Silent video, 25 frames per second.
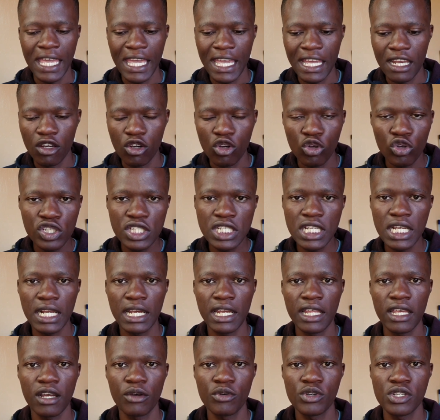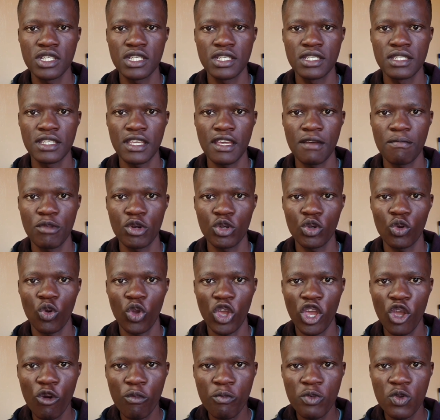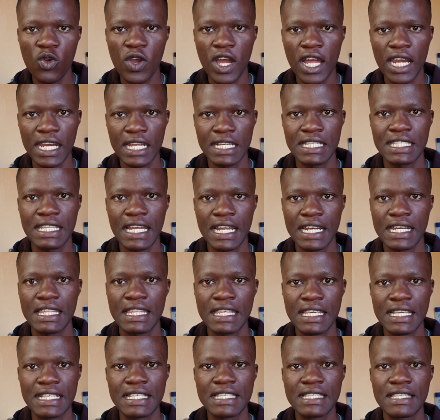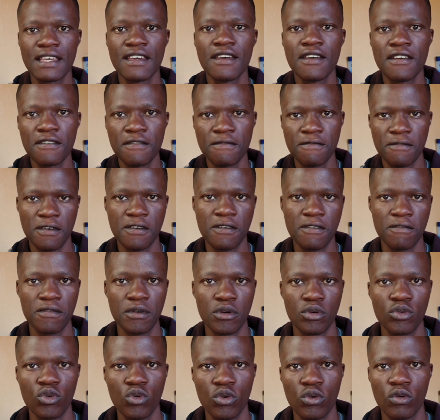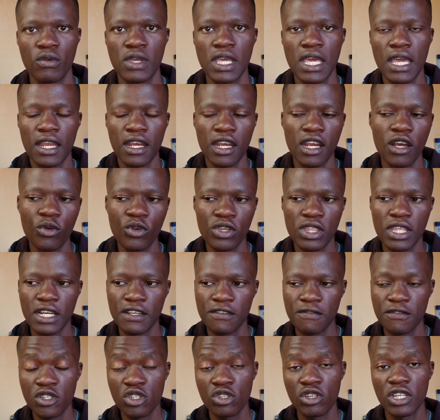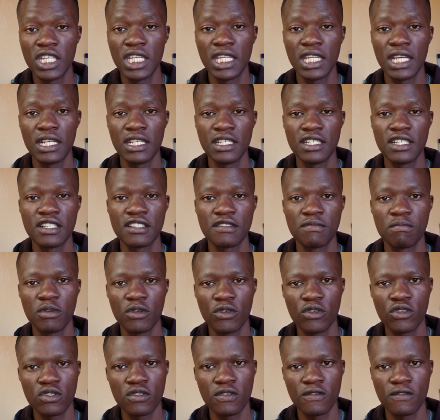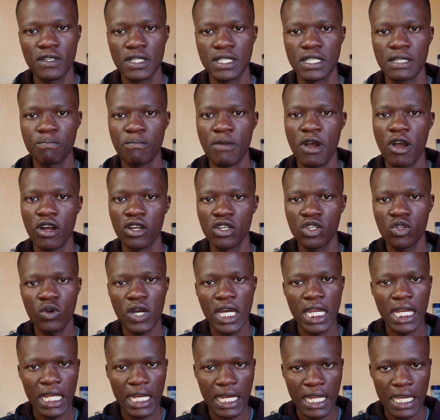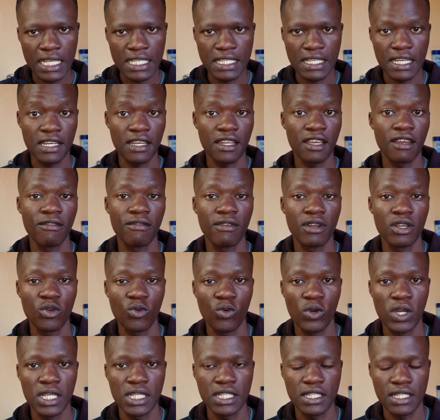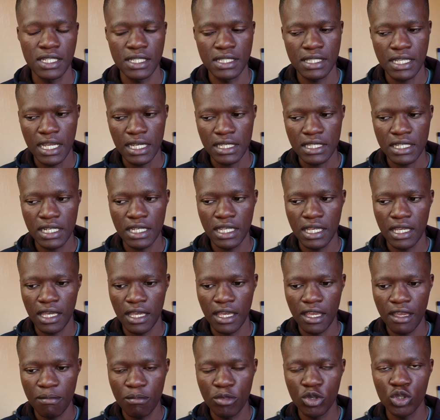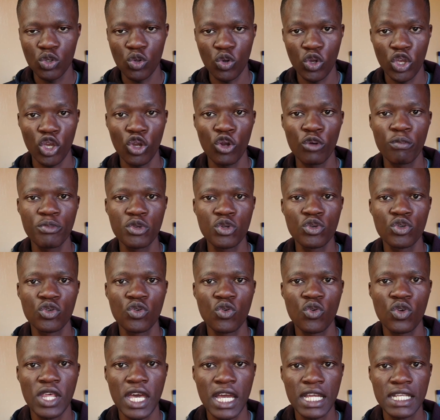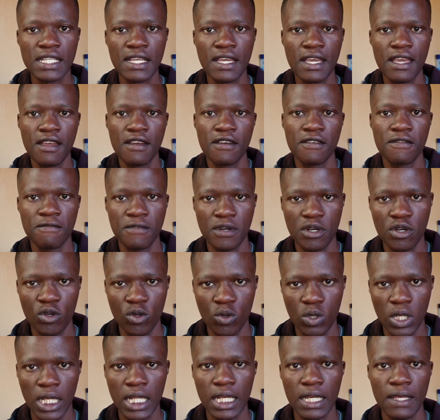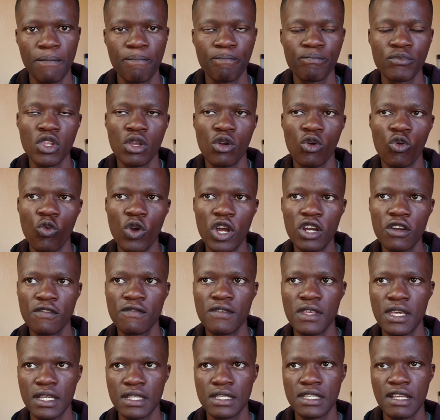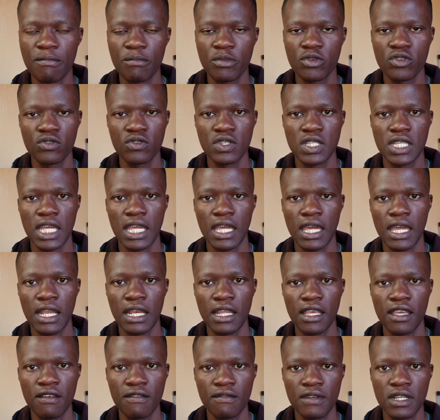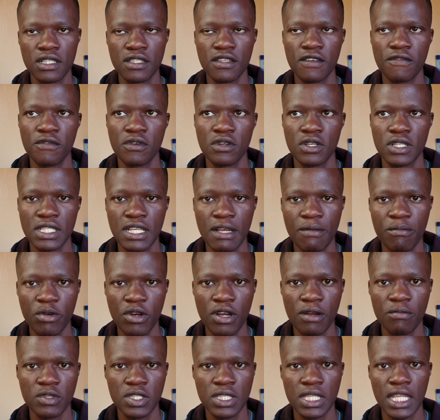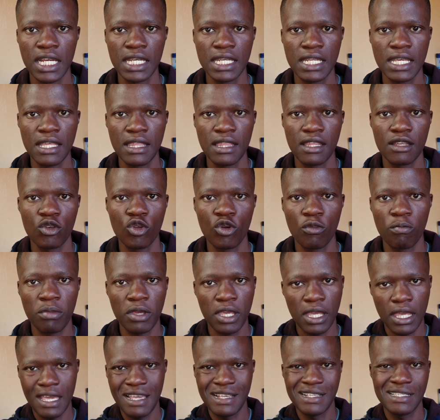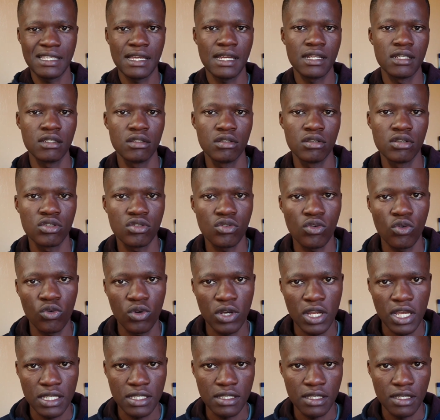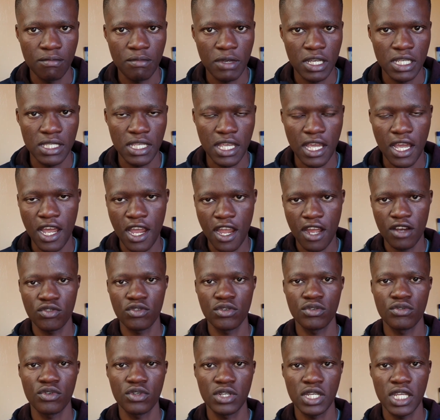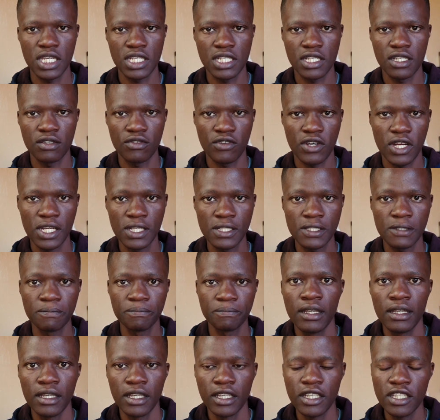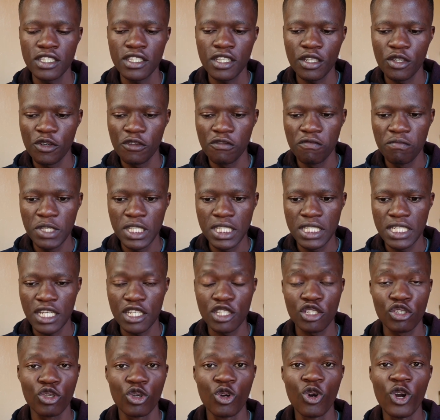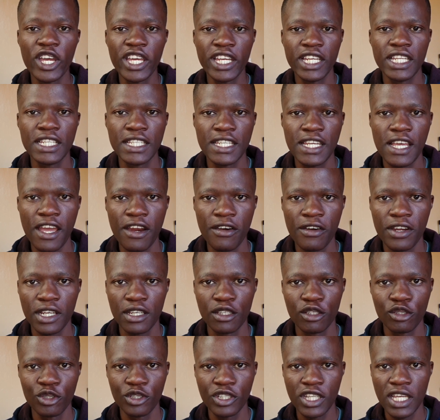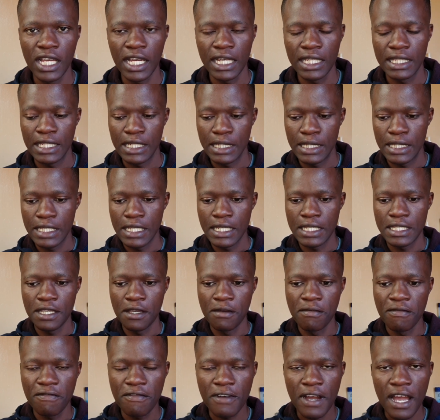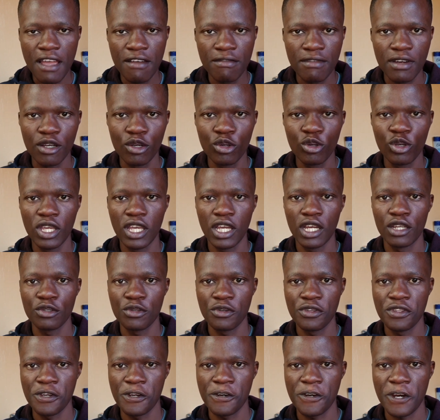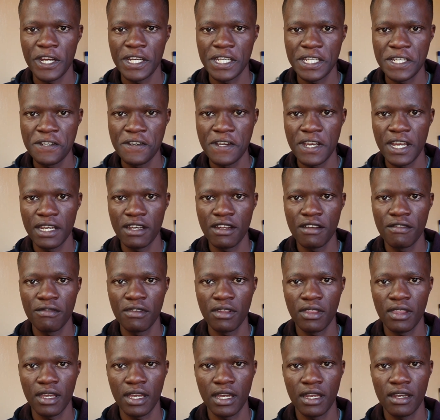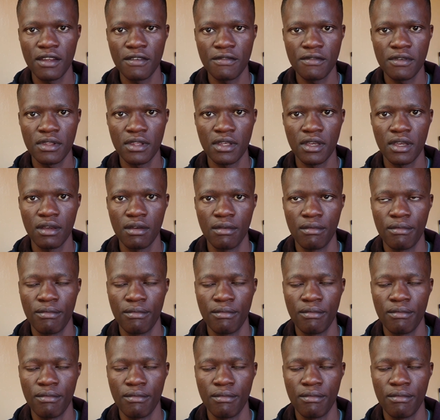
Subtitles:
a logic layer which is able to help you understand things very, very well. Now, with artificial intelligence, because of its power to analyze and evaluate, it is actually able to help you do that very quickly. One of the examples which I can give, let's say for example, I'm studying the topic anxiety disorders in my psychiatry rotation, right? Instead of me just going in directly looking at the DSM-5 and looking at all the criteria and everything,